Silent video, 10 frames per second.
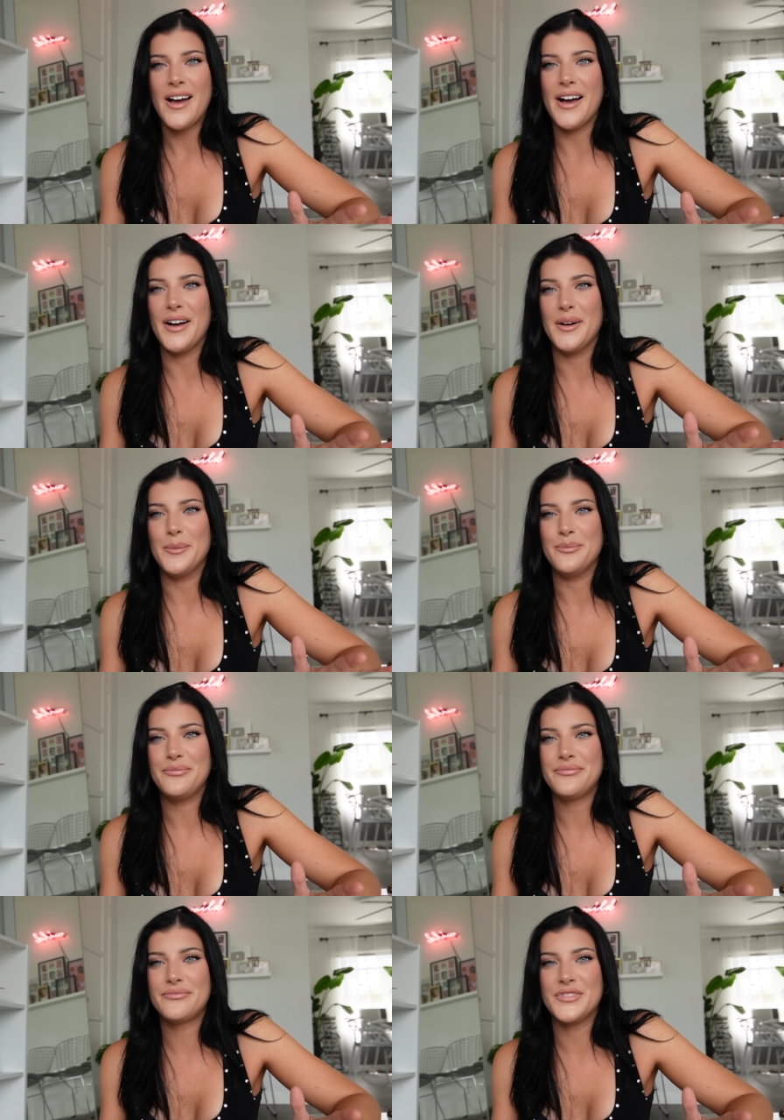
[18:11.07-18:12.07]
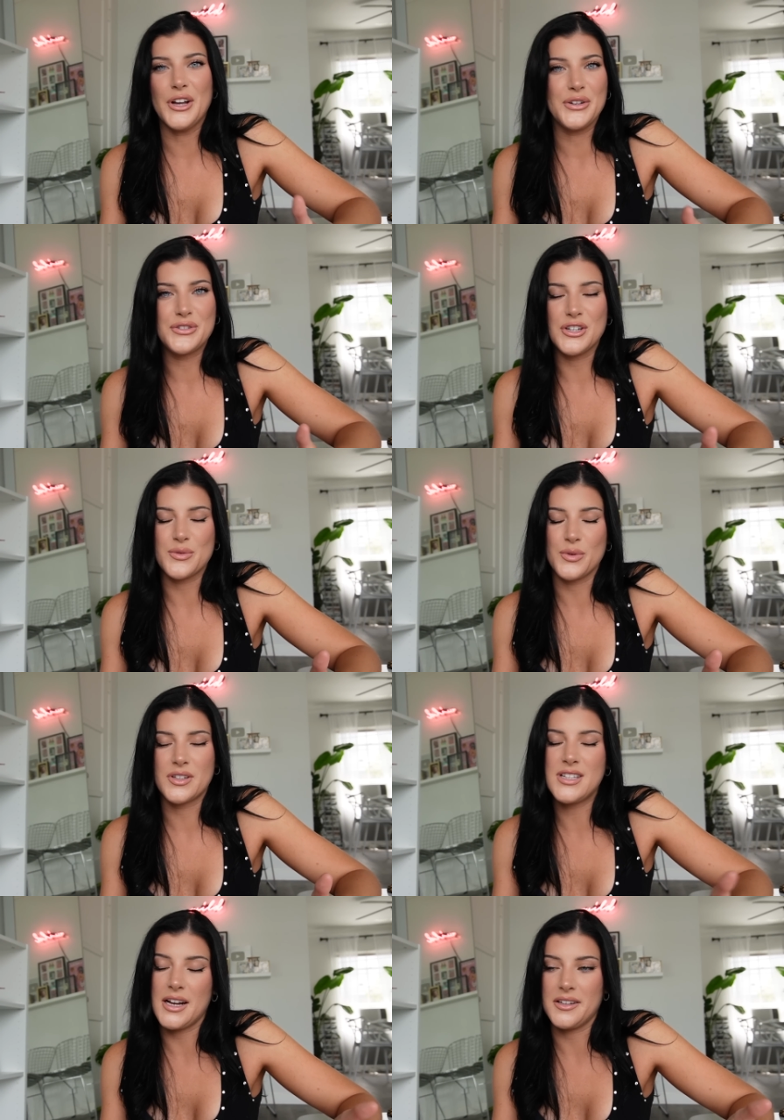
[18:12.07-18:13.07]
Um, they just were
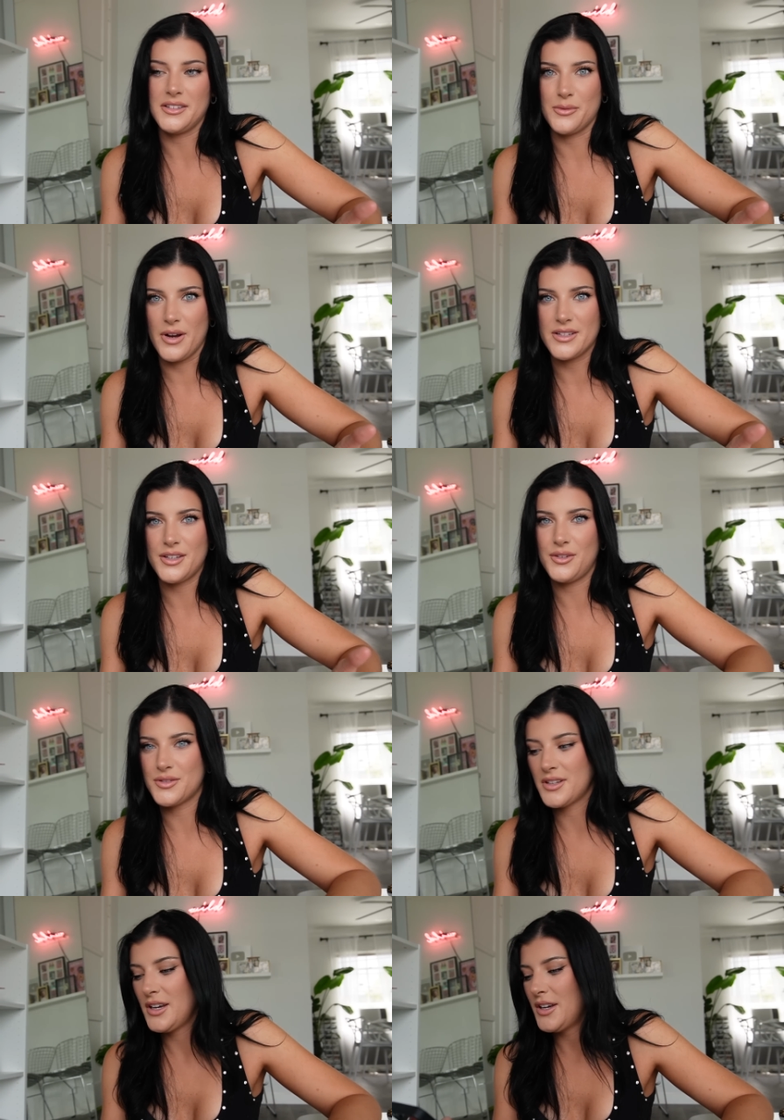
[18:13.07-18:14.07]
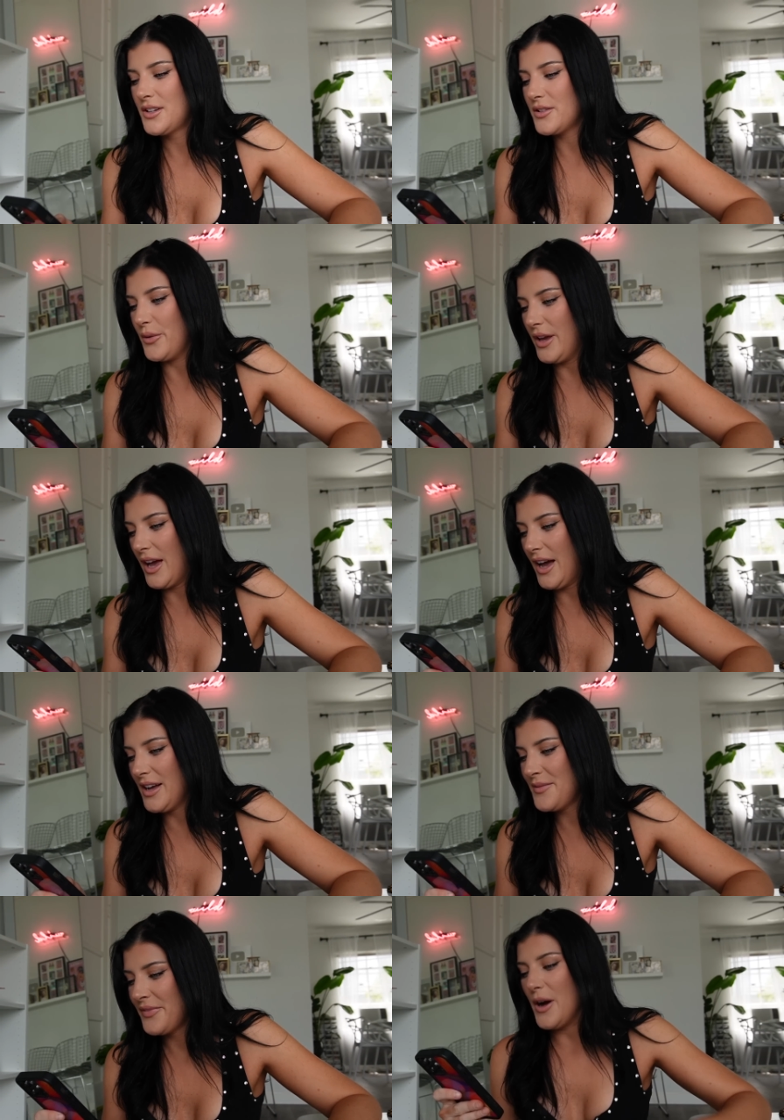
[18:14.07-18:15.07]
technically rescues. So
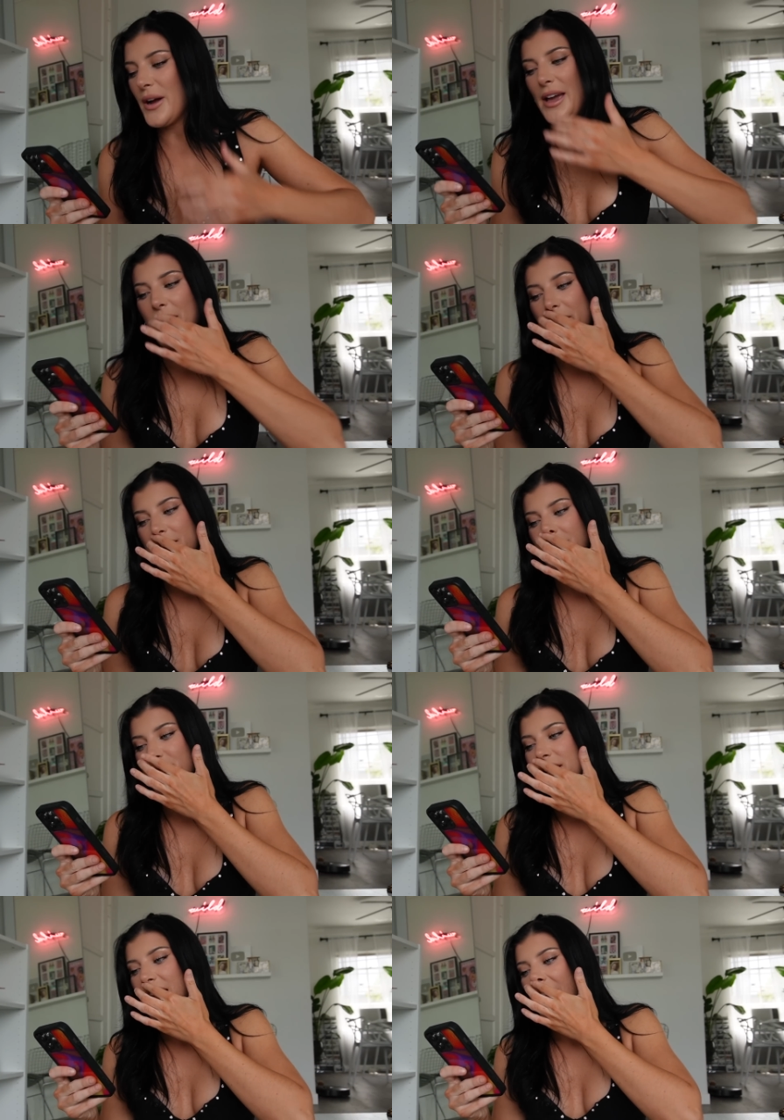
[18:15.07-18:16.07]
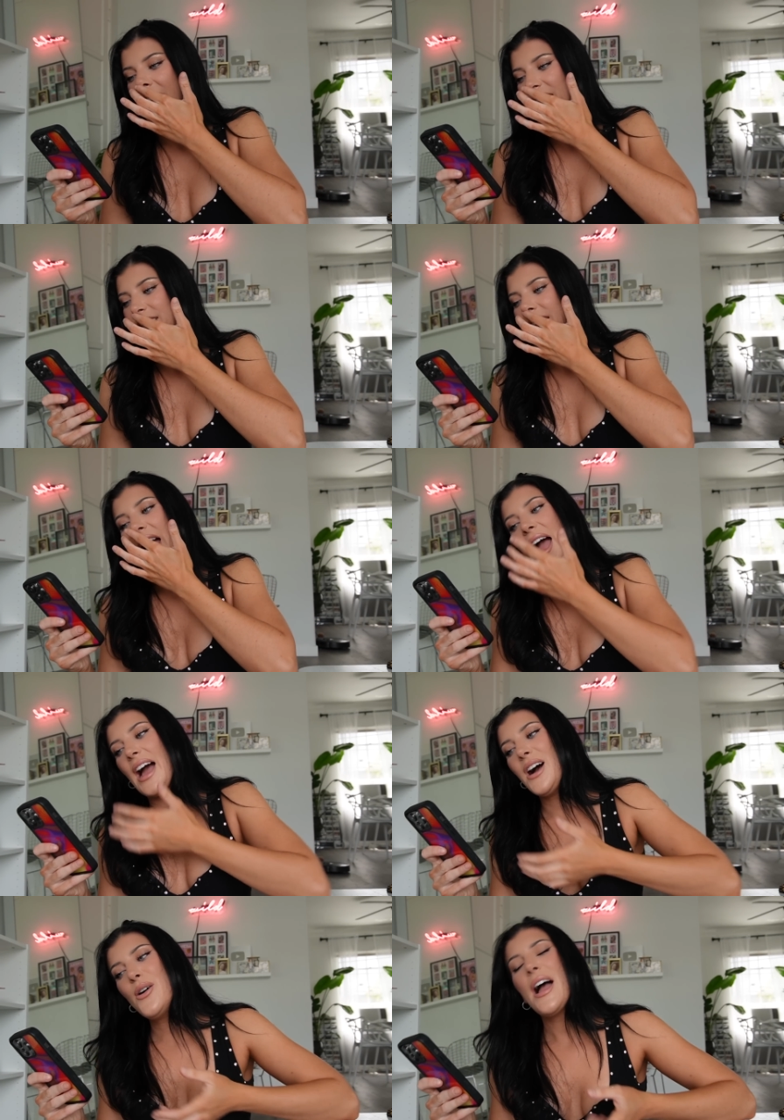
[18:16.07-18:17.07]
yeah. Okay, and then somebody asked,
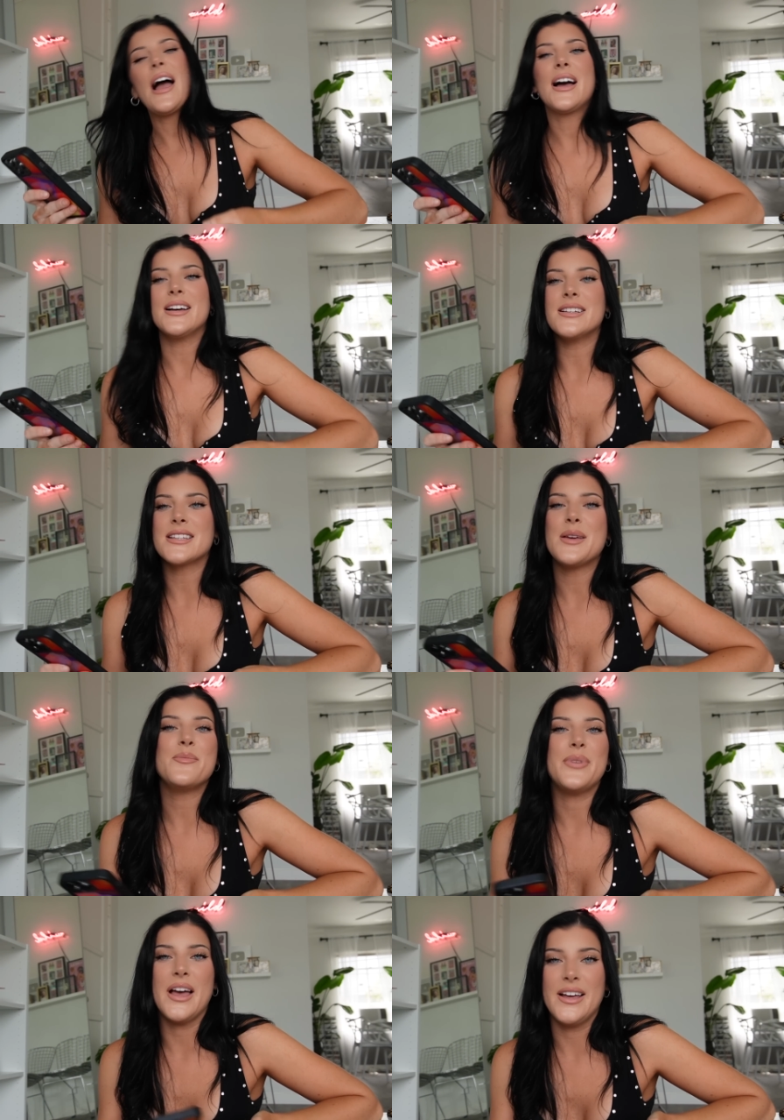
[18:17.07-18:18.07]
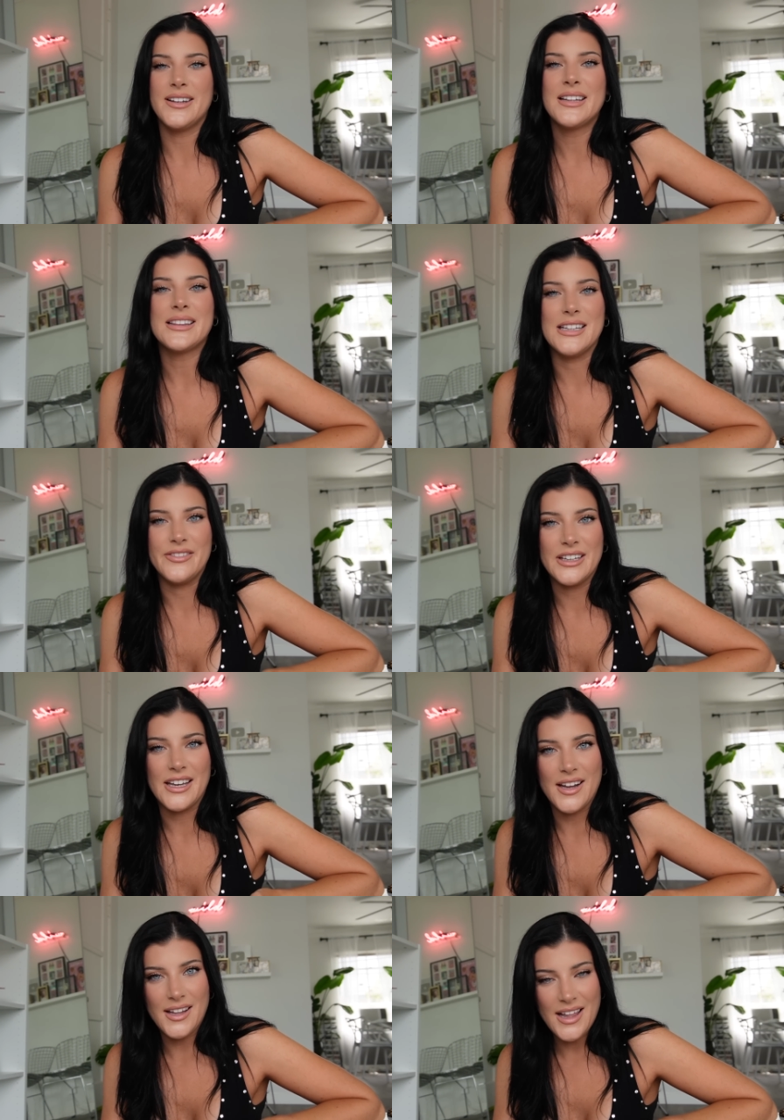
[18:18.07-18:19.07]
how has it been living
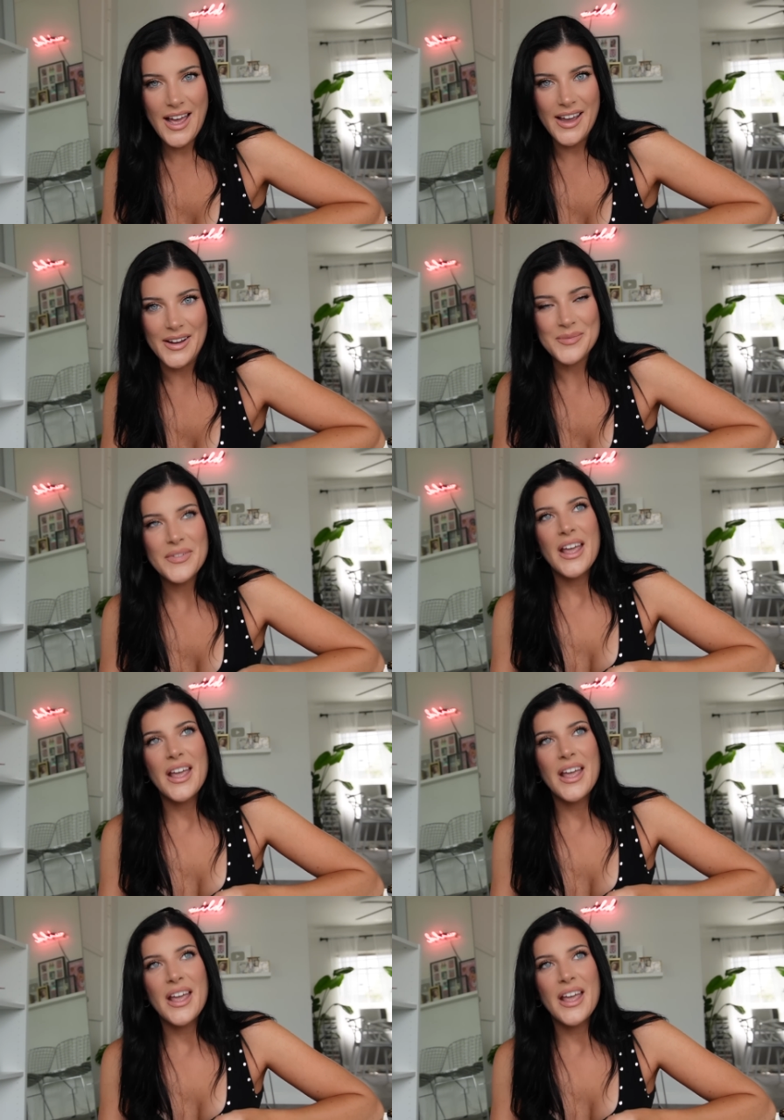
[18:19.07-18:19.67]
in LA?